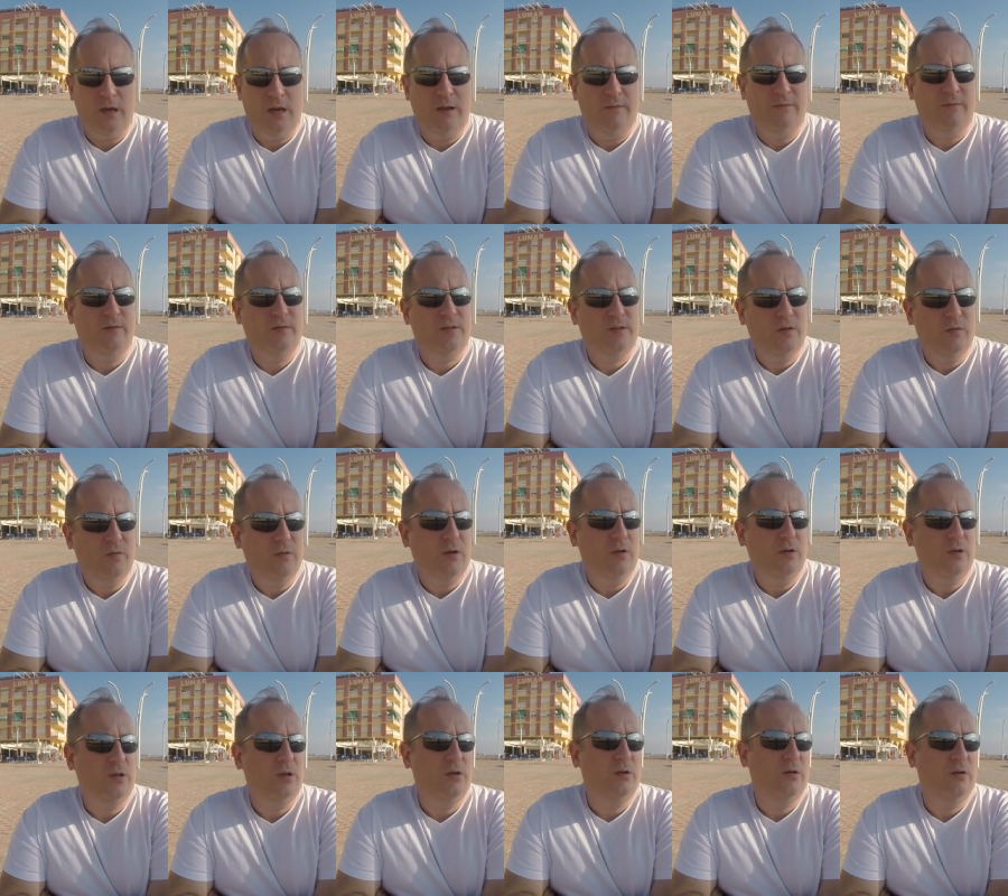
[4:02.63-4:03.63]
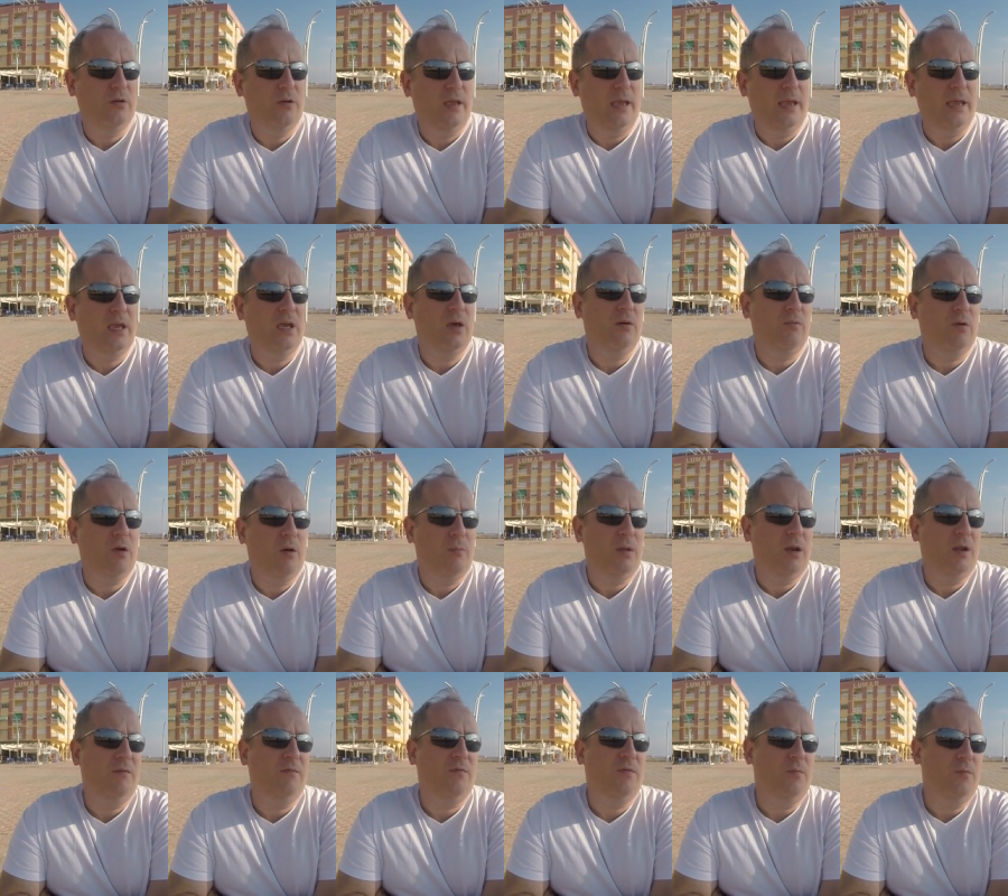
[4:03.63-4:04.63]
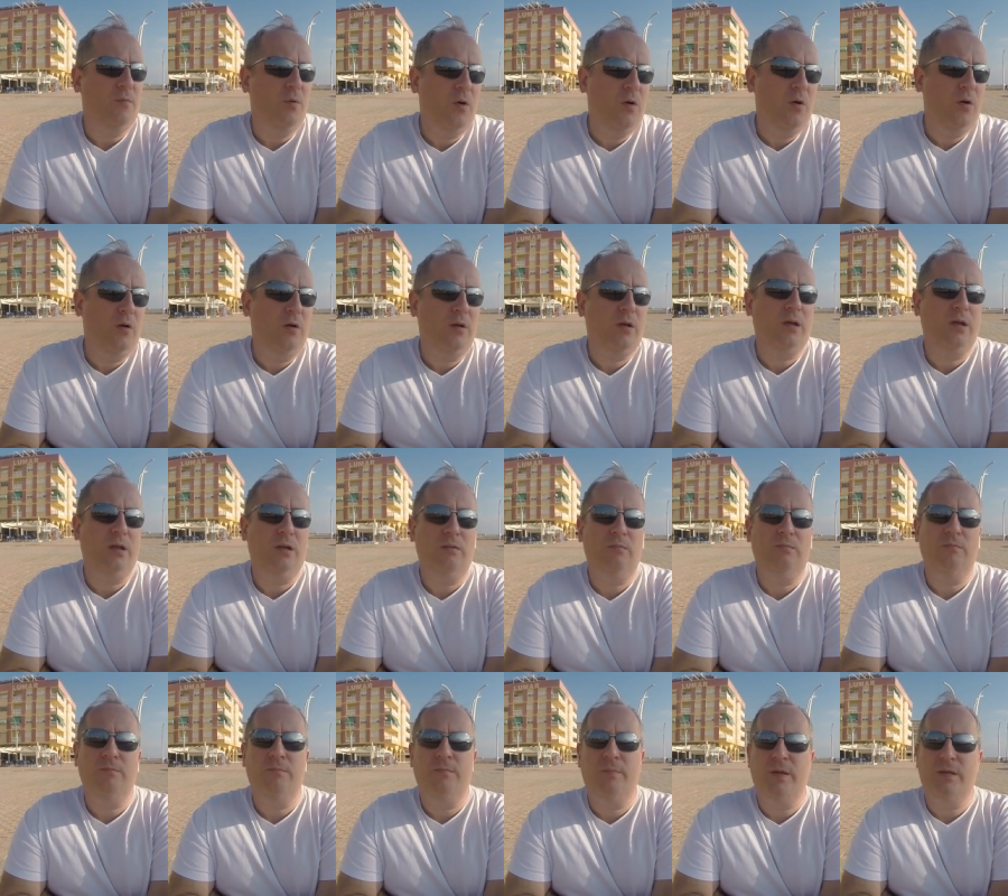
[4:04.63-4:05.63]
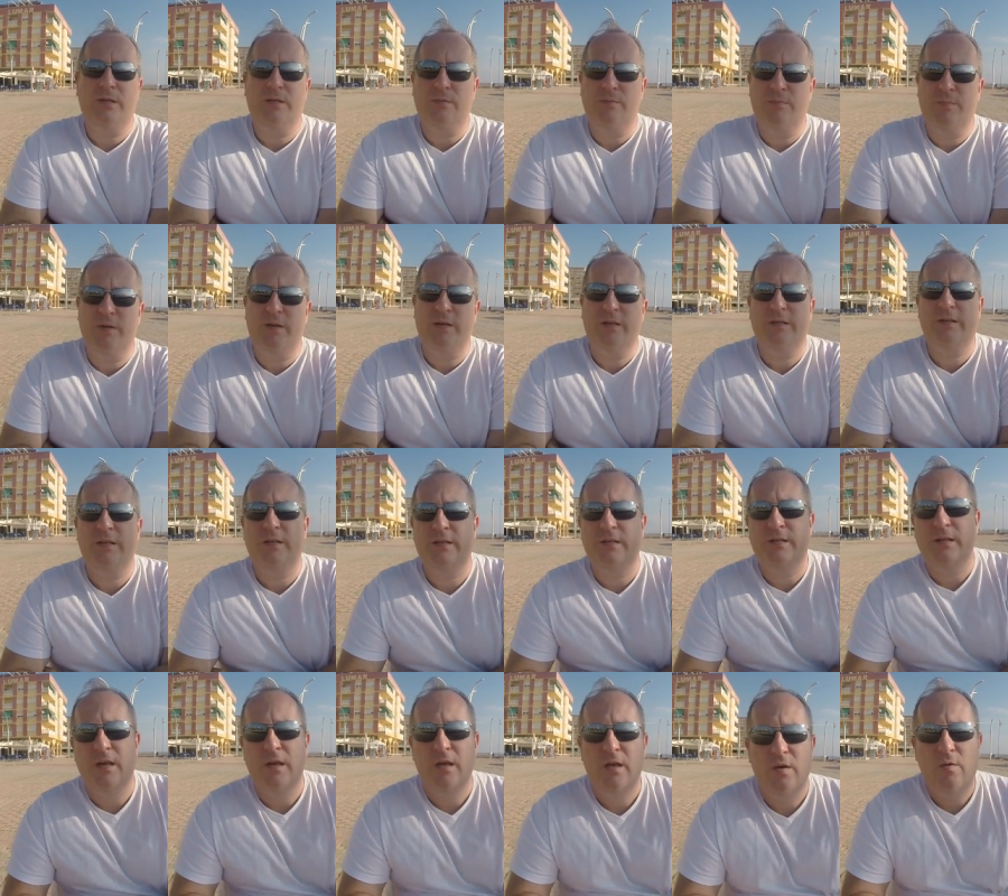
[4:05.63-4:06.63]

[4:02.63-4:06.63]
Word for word: And if you've still got your income coming in from work and bits and pieces